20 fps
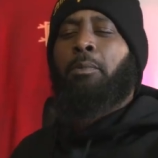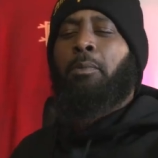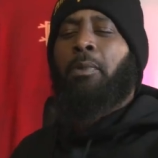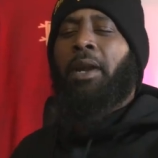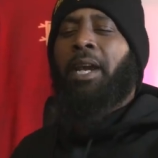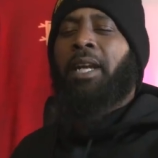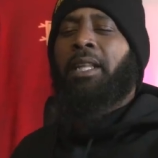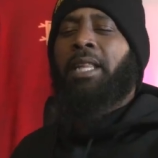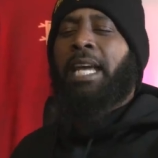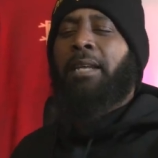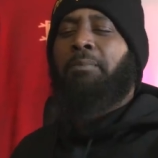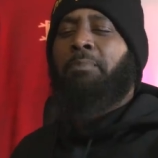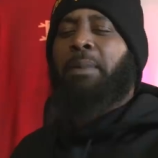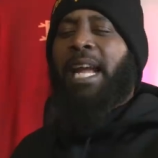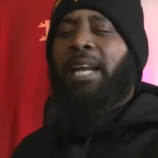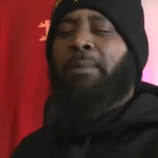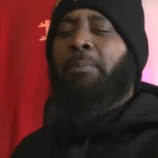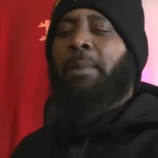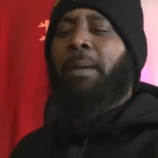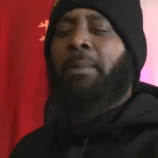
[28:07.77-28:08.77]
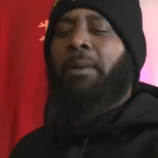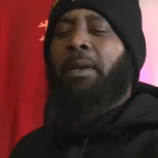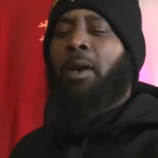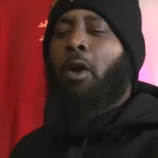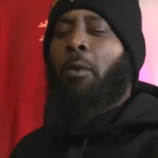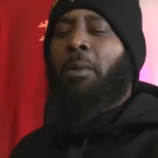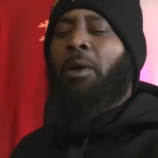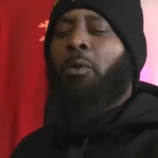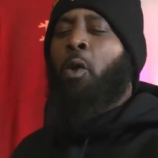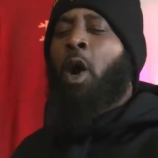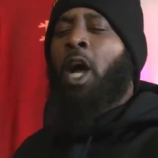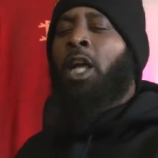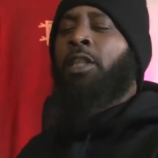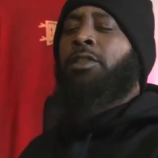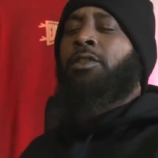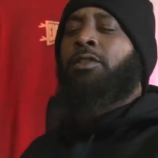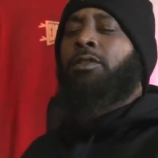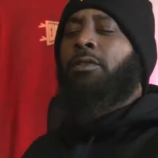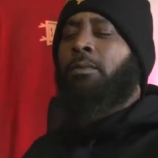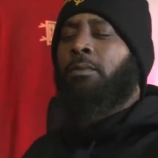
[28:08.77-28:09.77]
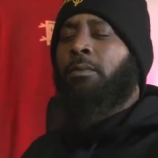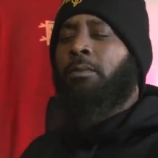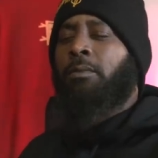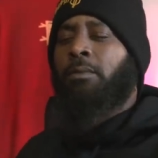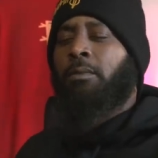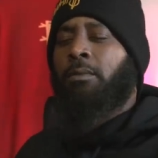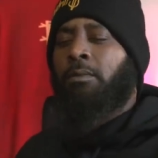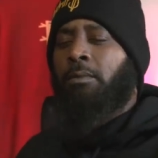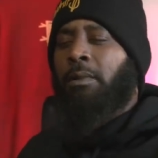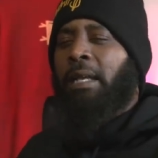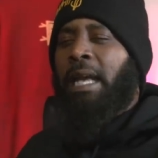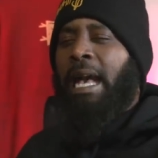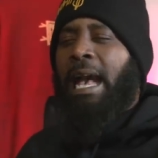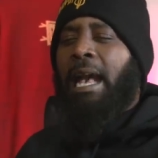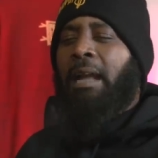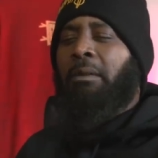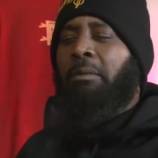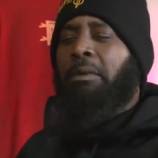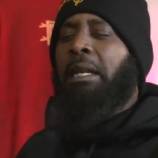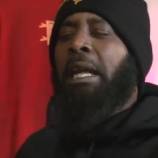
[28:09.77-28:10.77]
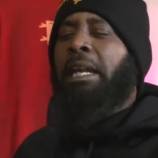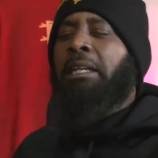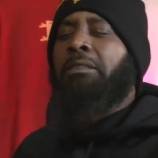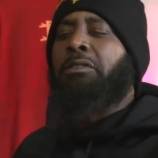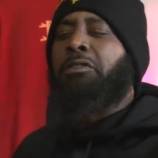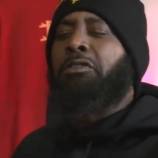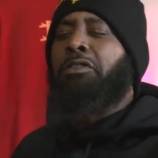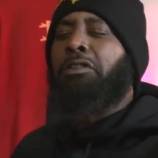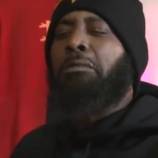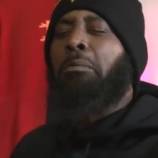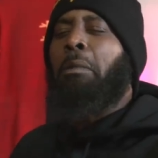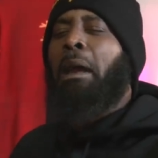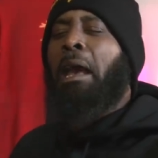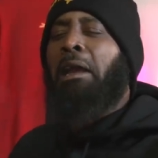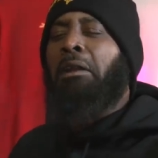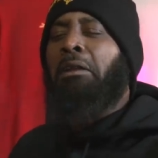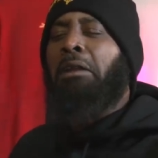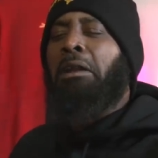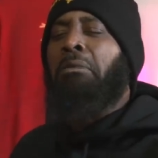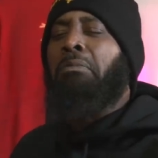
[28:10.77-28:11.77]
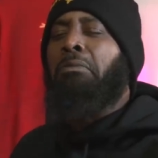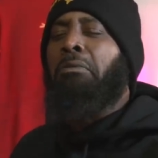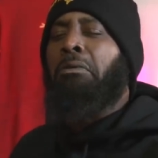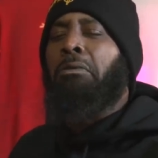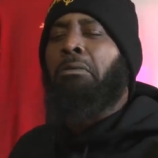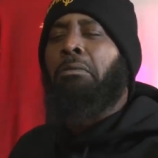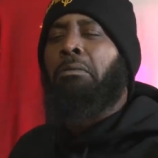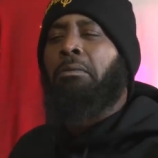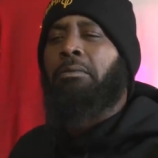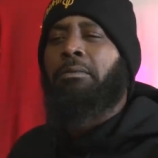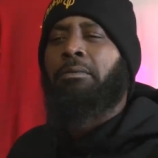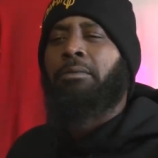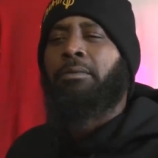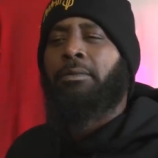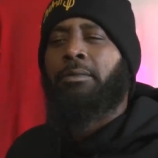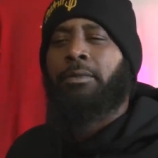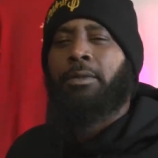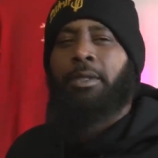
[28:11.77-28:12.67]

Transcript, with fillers: Bring that black baby home at once. I would like to see my nephew. I'd